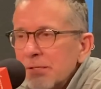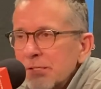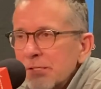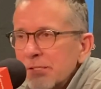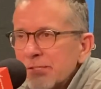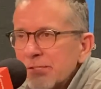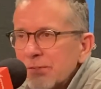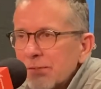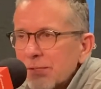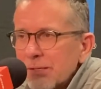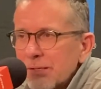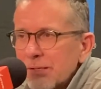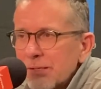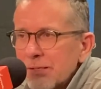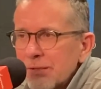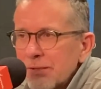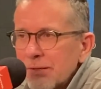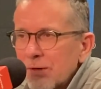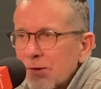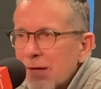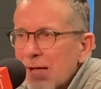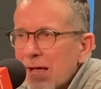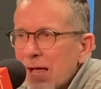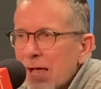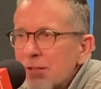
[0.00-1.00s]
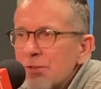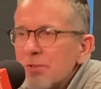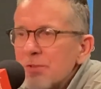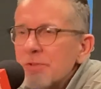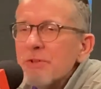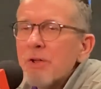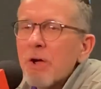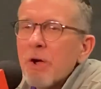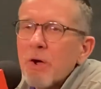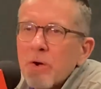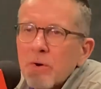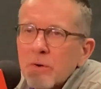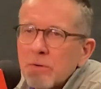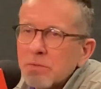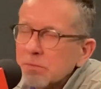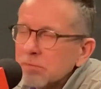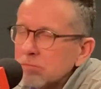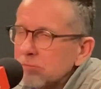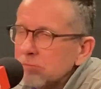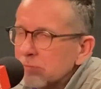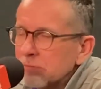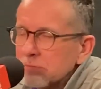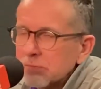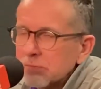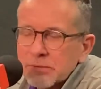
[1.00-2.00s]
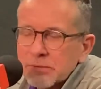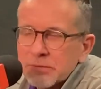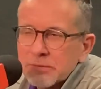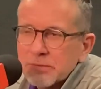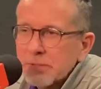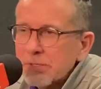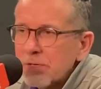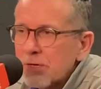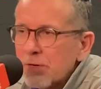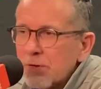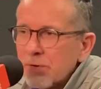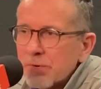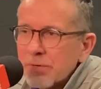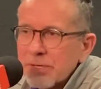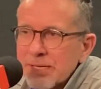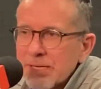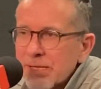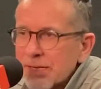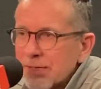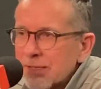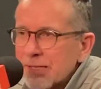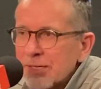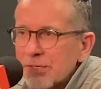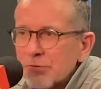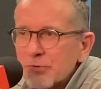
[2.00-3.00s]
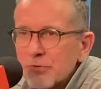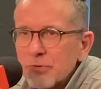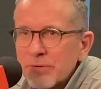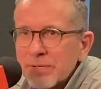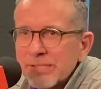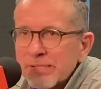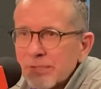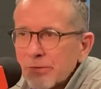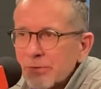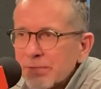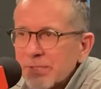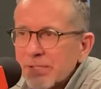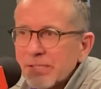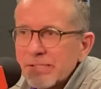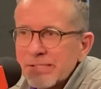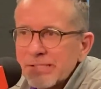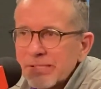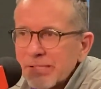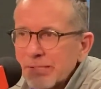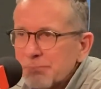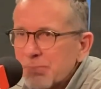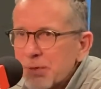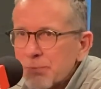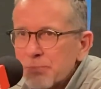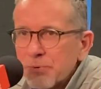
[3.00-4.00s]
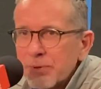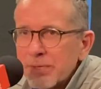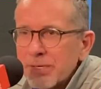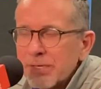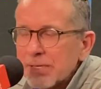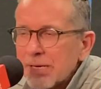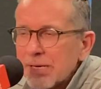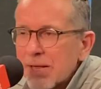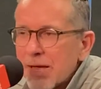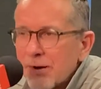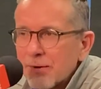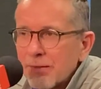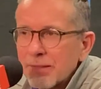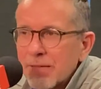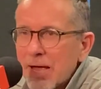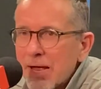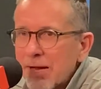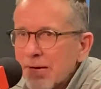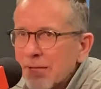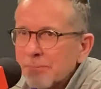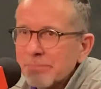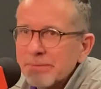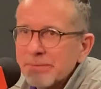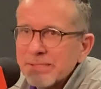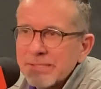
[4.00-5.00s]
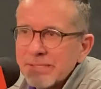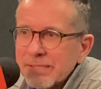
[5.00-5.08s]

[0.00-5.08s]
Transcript: So, you know, I know, you know, and again, injuries, illness, people in and out of lineups.